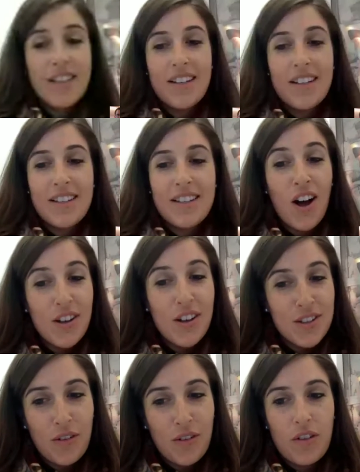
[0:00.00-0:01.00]
it's
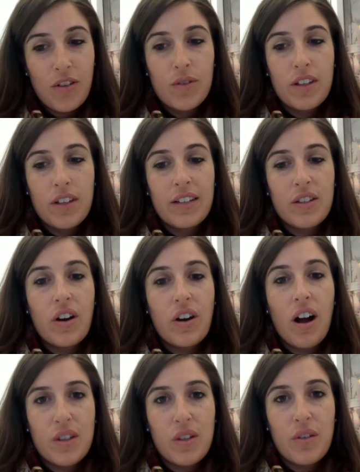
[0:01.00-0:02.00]
also, those links are
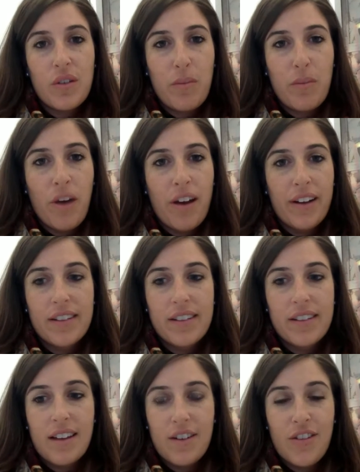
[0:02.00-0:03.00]
also in the product
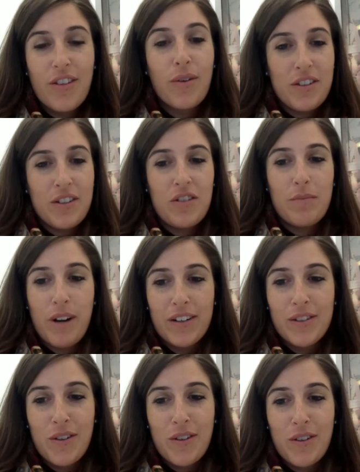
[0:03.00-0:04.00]
under the question mark.
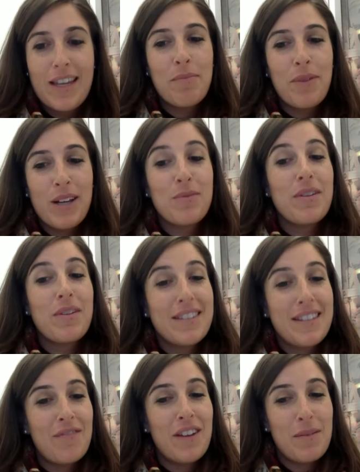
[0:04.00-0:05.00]
So the same place where the
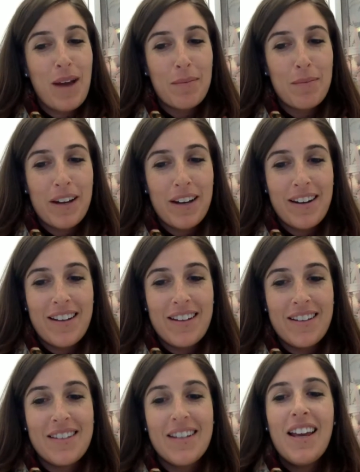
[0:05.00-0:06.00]
send feedback button
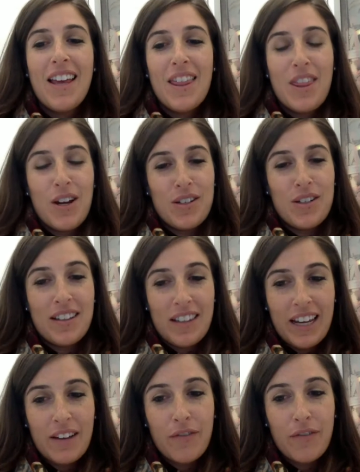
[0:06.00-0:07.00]
is, there's the
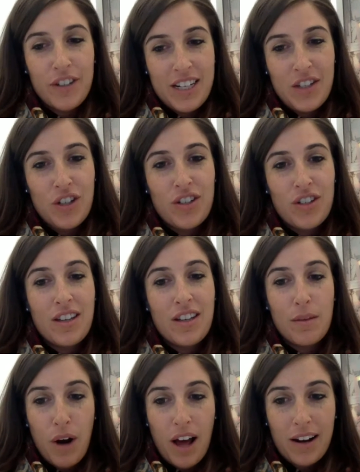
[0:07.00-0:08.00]
link for teachers to the
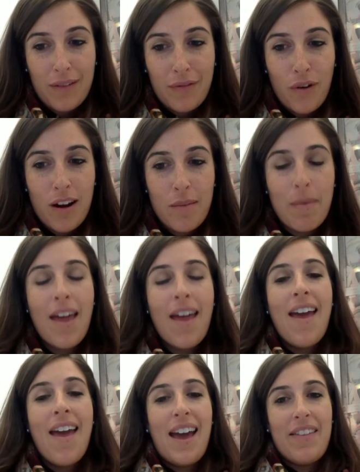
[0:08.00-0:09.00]
product forum,
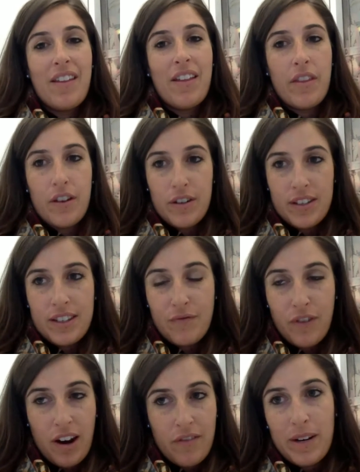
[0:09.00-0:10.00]
and then
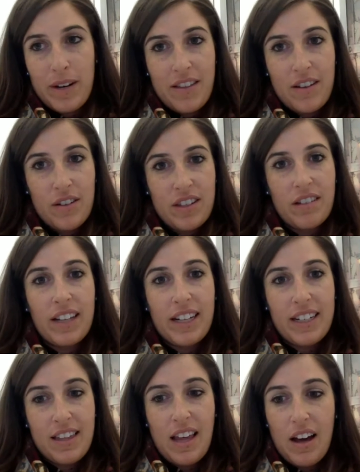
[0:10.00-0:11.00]
for everybody, there's the link
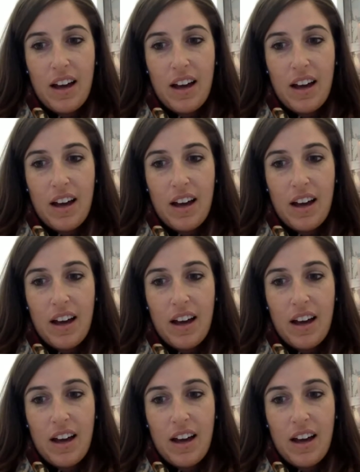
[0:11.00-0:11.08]
to the Help